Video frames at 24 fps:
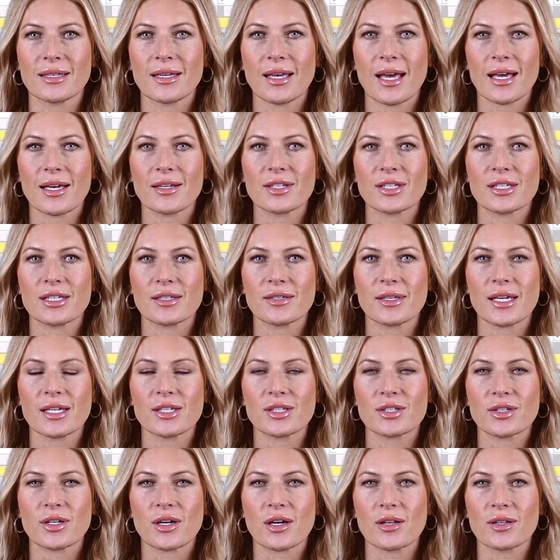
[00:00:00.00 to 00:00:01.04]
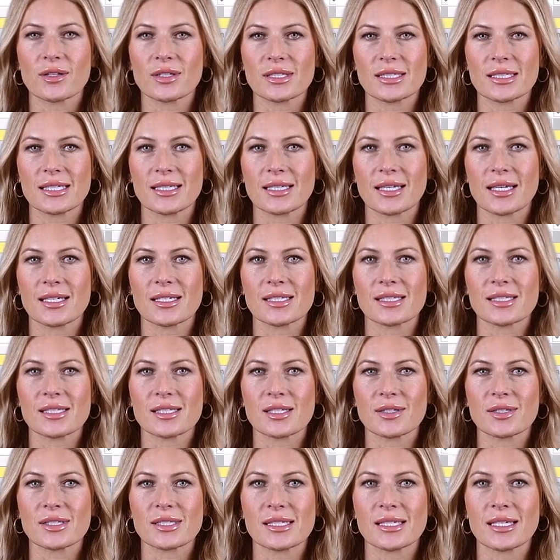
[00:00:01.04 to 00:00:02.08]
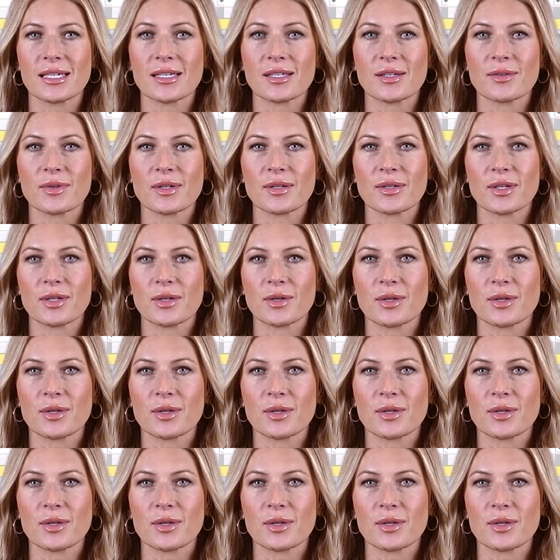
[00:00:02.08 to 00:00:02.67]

After you've entered all the data associated with the